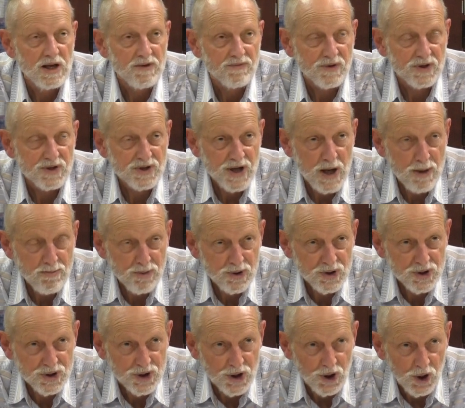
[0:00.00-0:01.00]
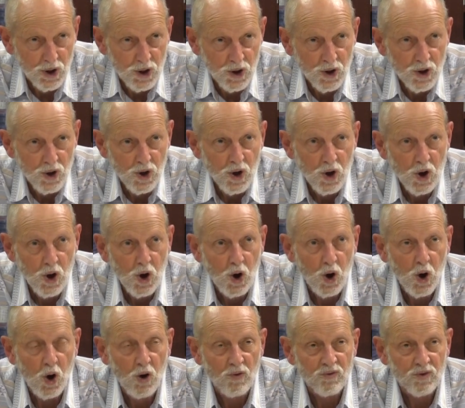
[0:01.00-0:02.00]
If the temperature
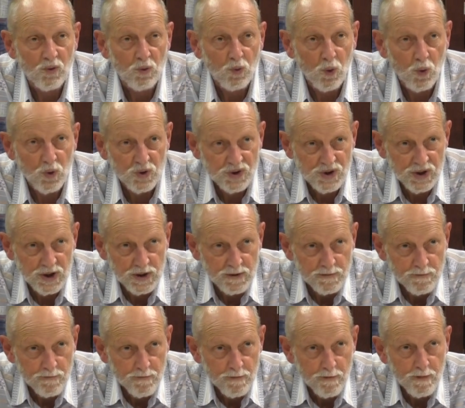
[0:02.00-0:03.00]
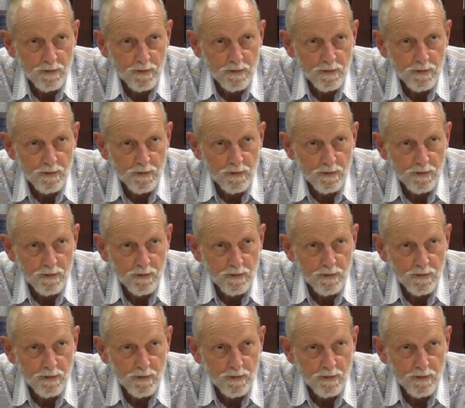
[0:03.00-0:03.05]
of the water